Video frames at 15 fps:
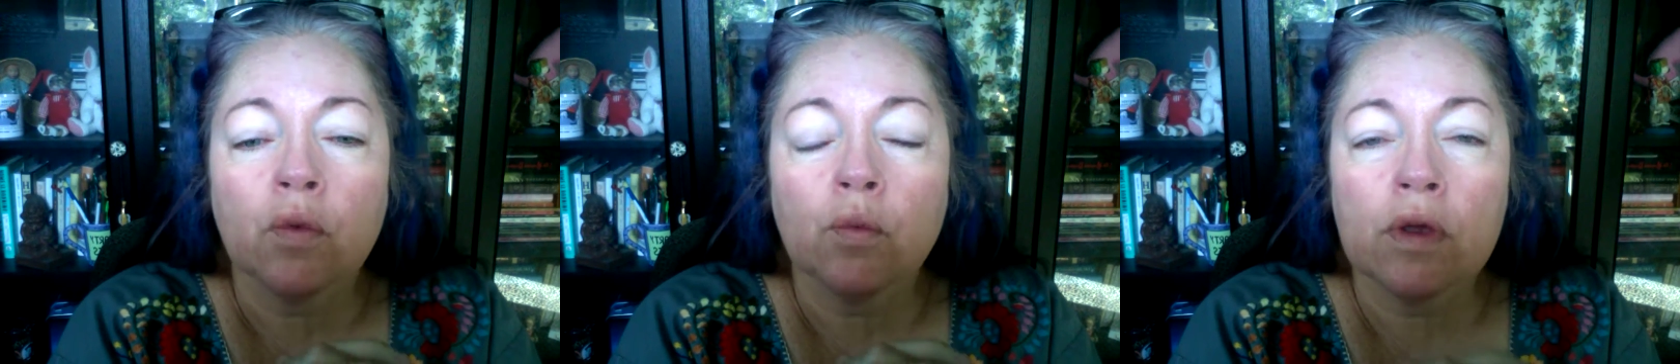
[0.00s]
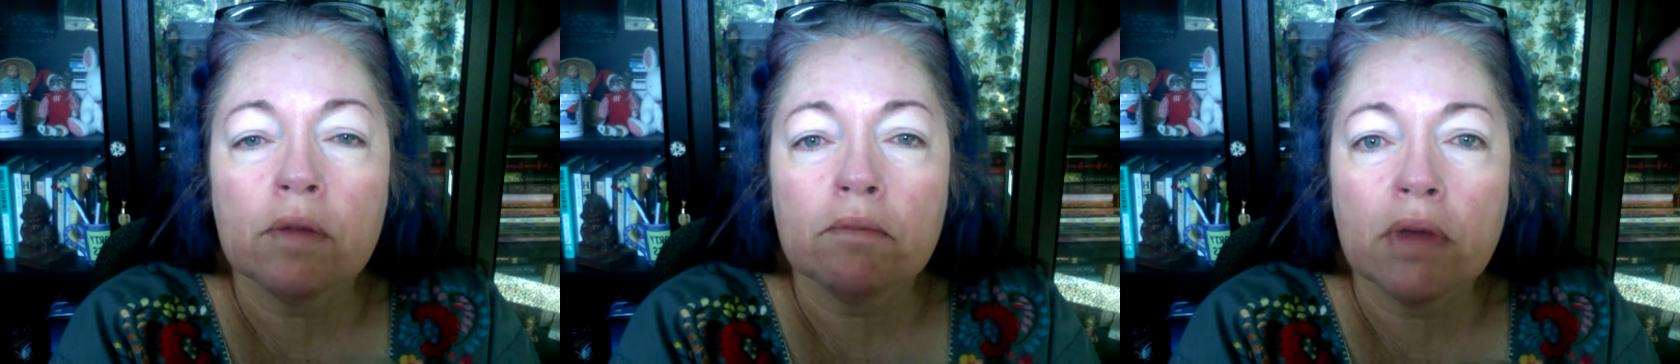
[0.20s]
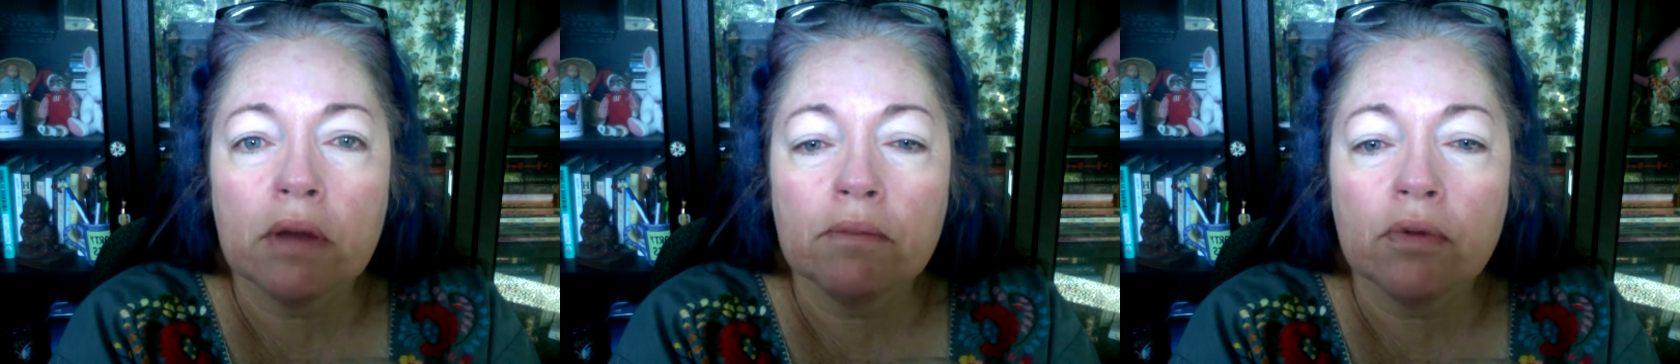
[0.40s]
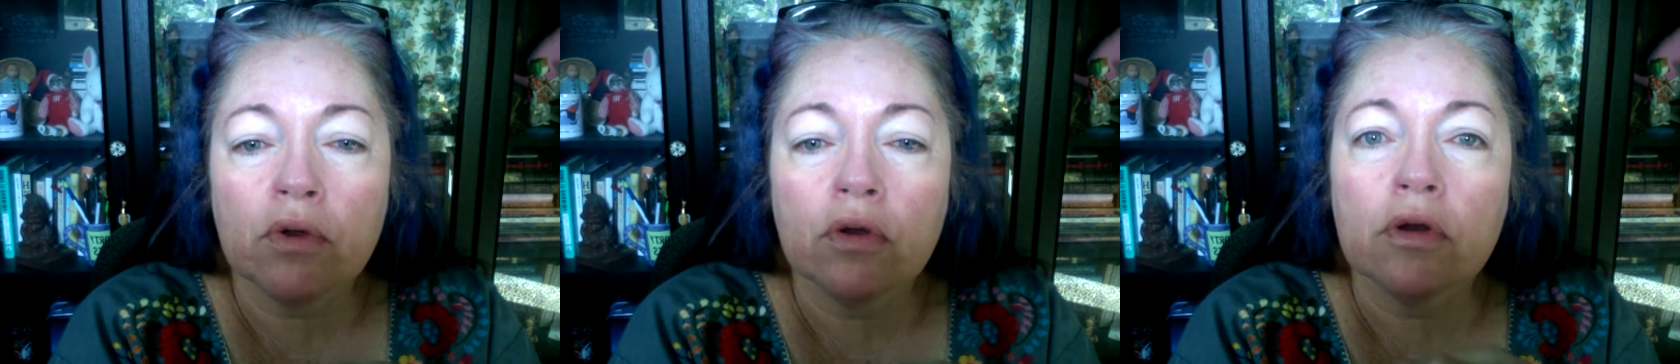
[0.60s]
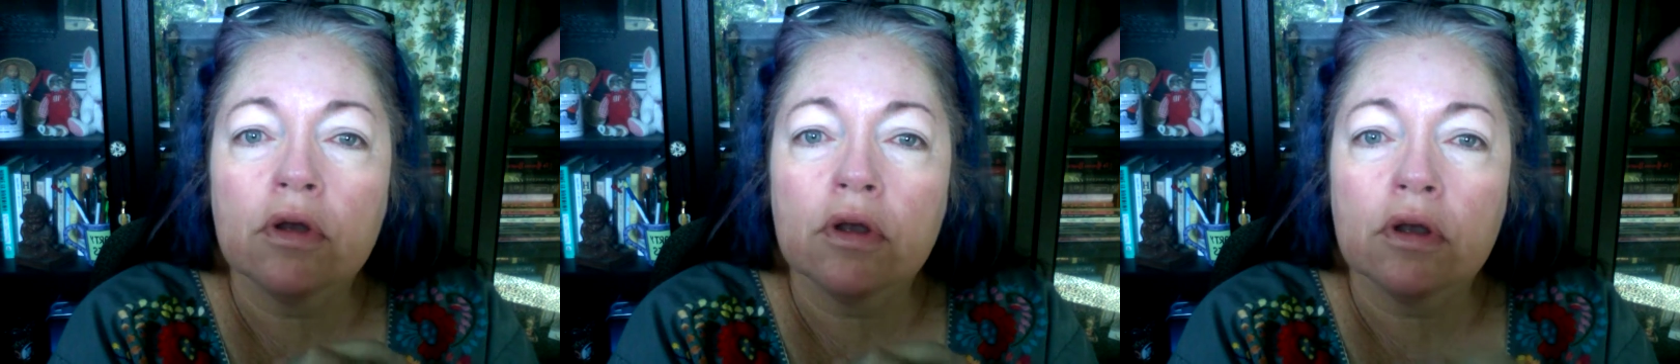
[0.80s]

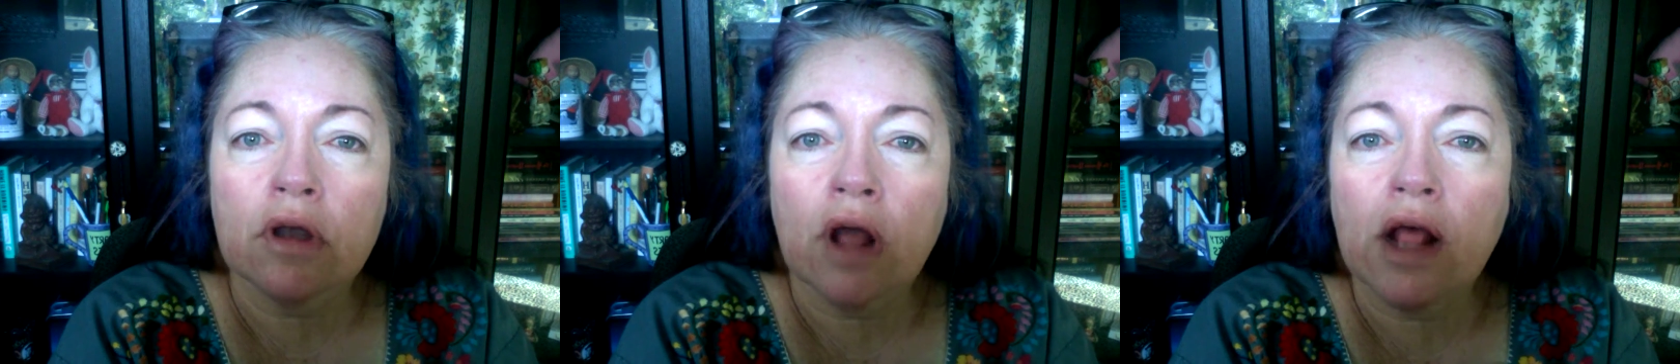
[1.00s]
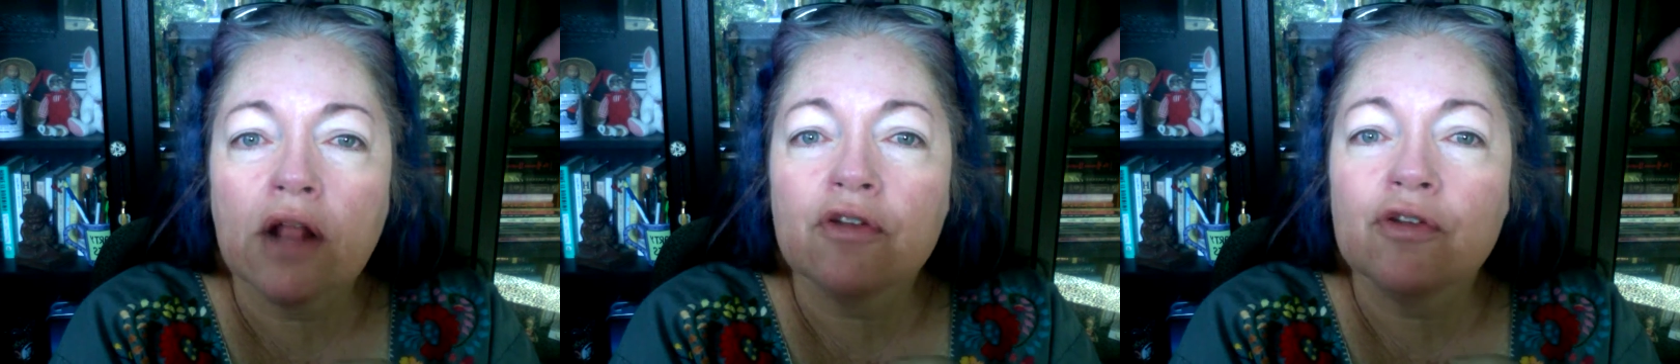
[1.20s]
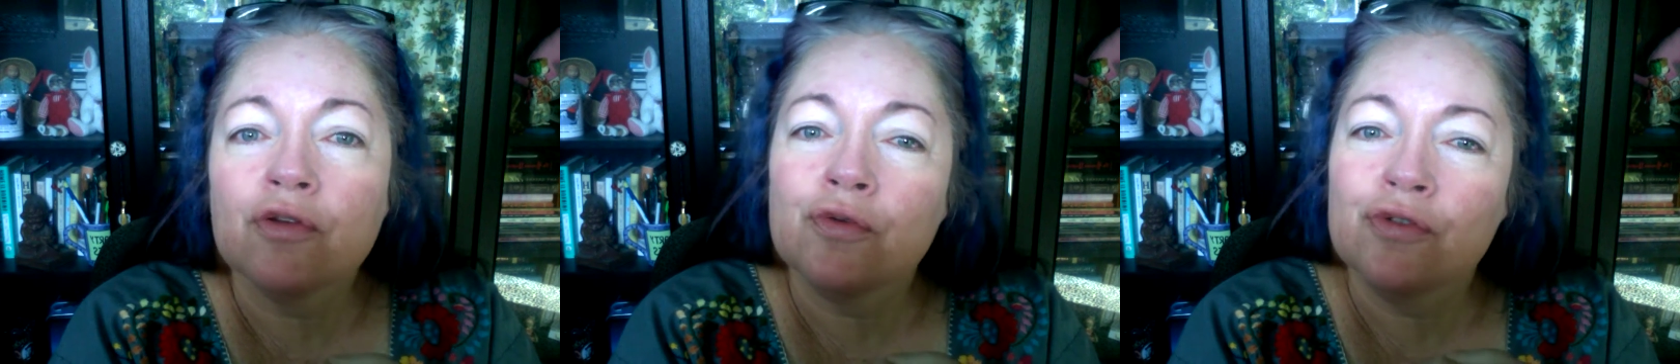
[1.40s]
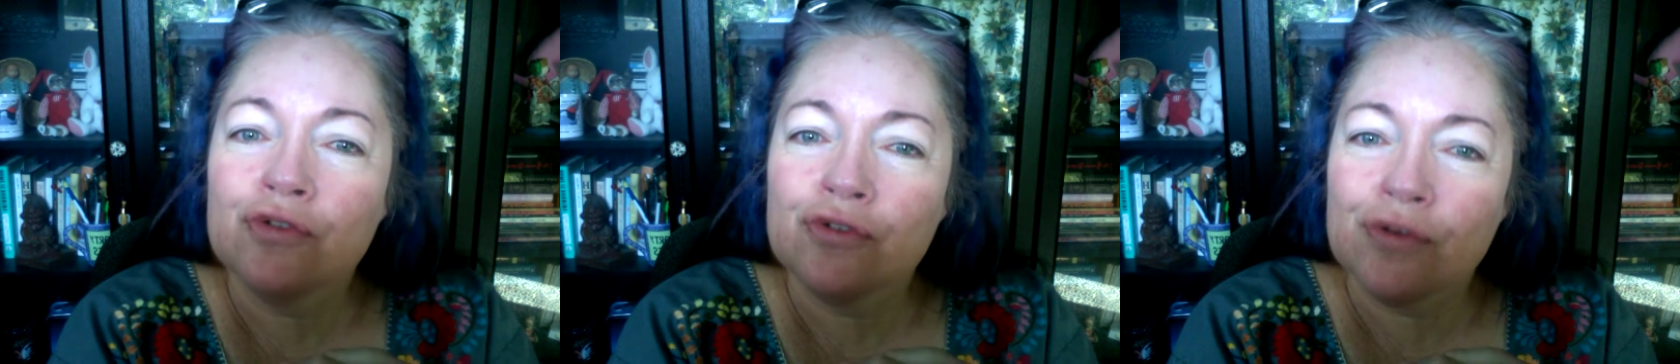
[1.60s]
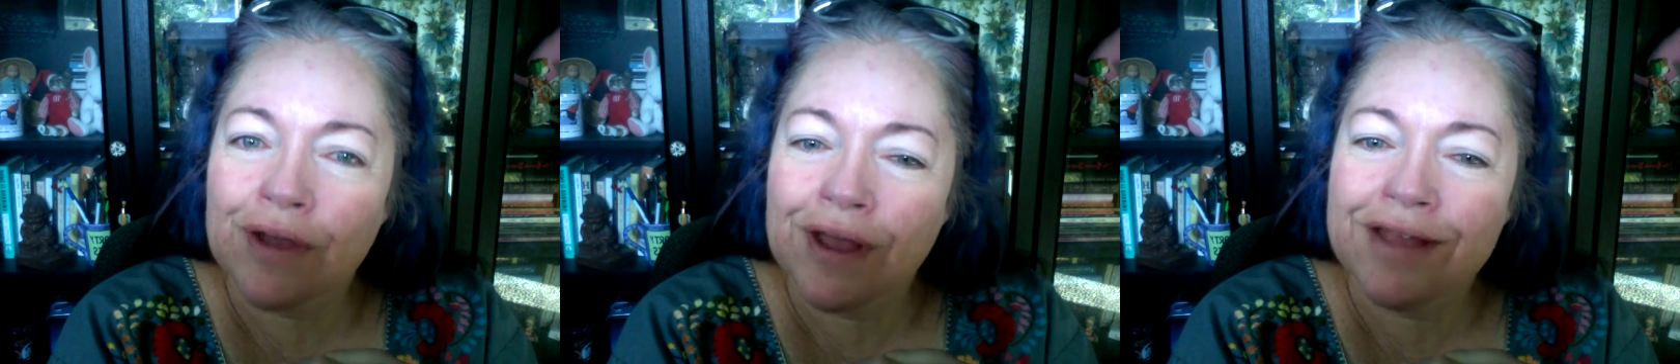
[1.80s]
Remember not to
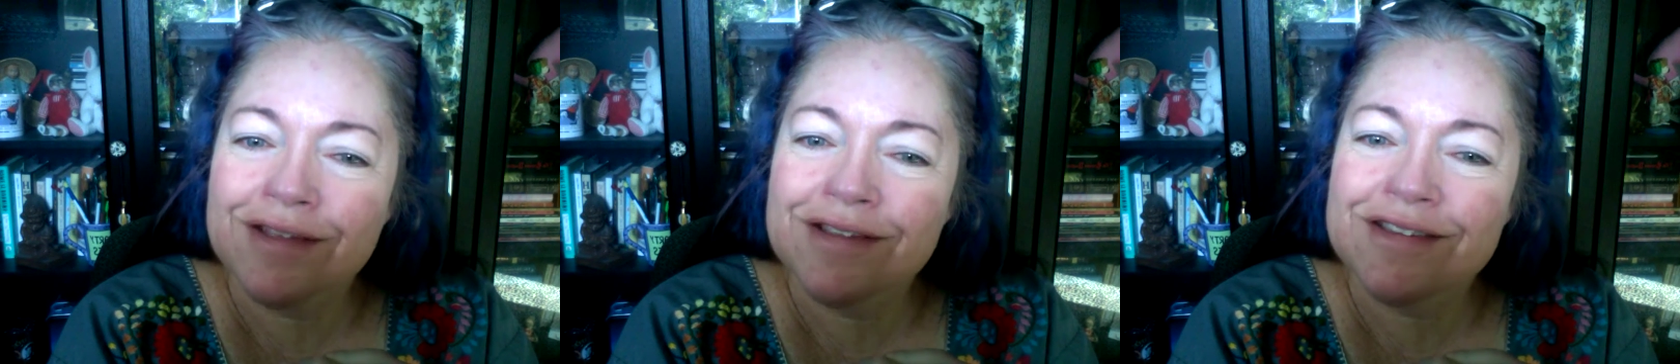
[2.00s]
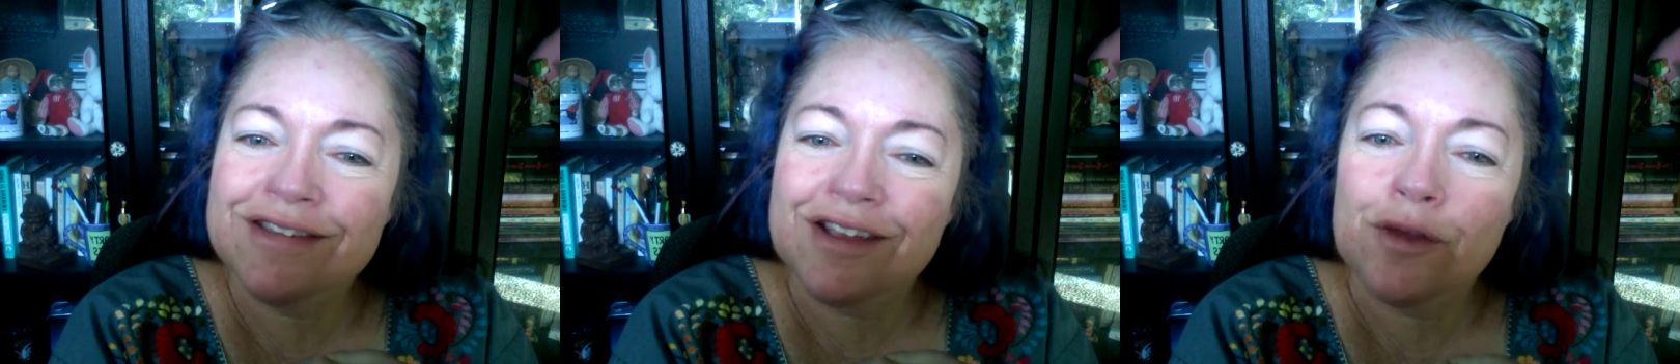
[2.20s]
stress